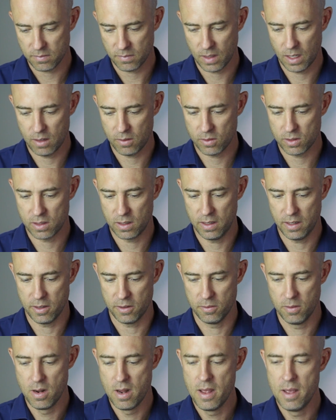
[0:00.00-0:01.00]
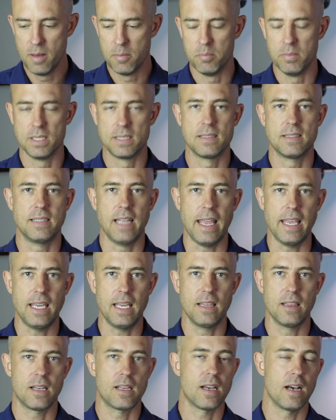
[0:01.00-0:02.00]
You know, you know
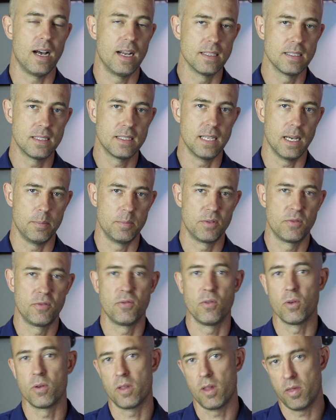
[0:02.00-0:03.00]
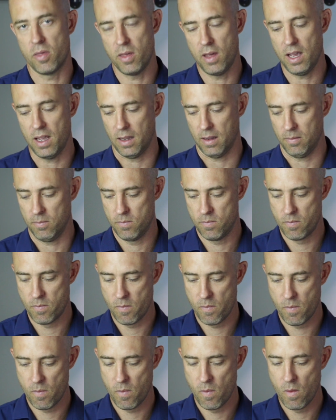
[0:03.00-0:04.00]
mistaking the concept for the thing.
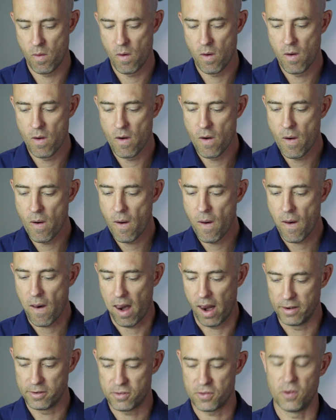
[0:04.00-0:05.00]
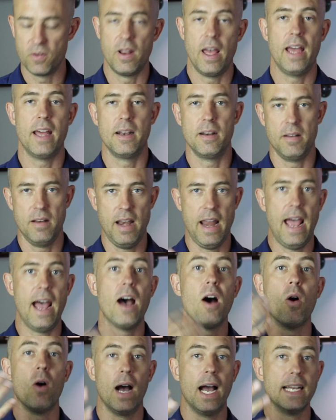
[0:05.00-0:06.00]
And so then
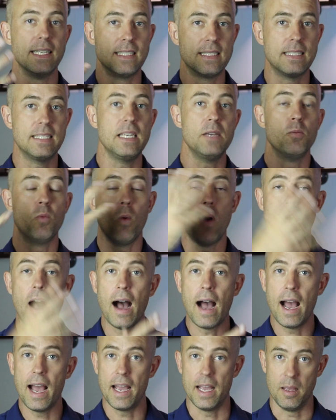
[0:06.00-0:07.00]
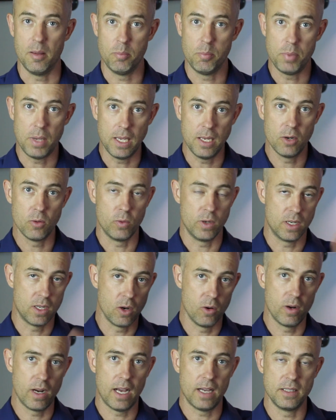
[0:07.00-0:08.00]
now I see why Peter would
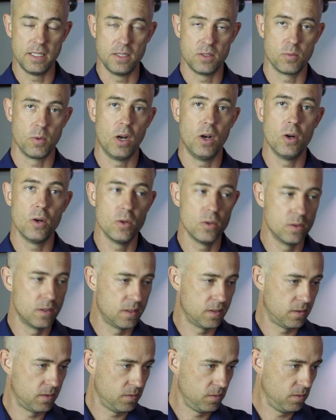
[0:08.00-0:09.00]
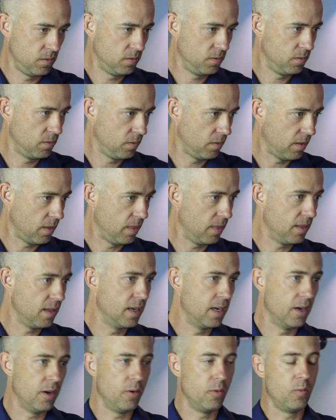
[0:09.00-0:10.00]
go down these roads,
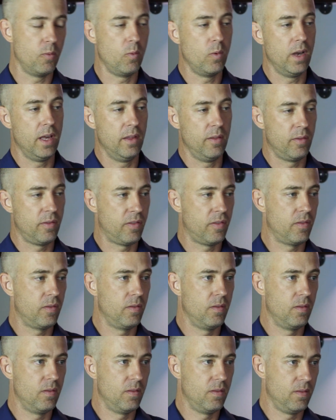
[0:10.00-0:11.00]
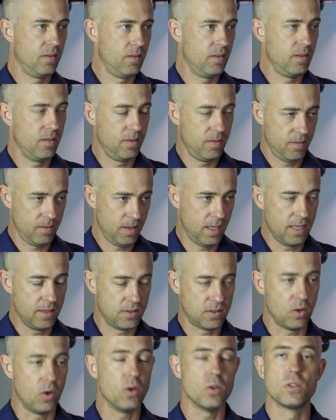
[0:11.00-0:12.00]
you know, with
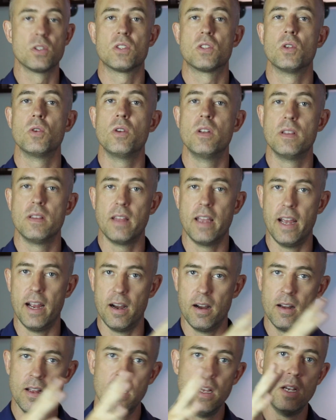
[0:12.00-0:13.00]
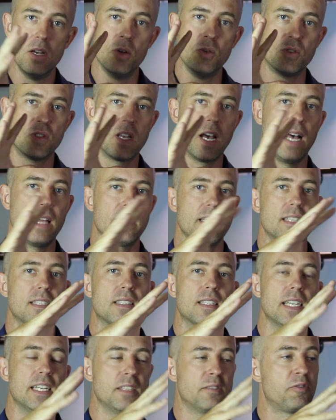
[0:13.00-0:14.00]
his old student there who's got these
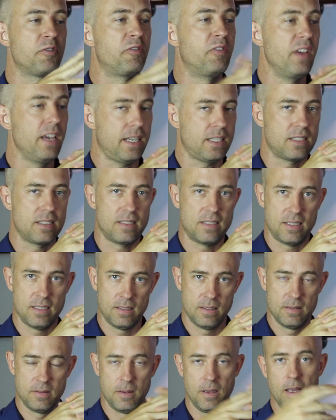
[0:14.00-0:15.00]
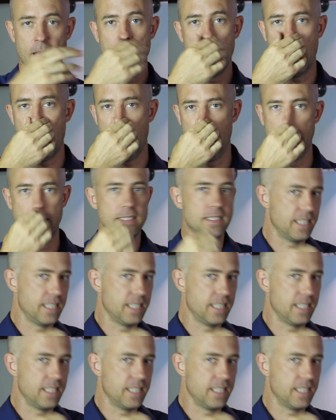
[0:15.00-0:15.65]
things fixed and then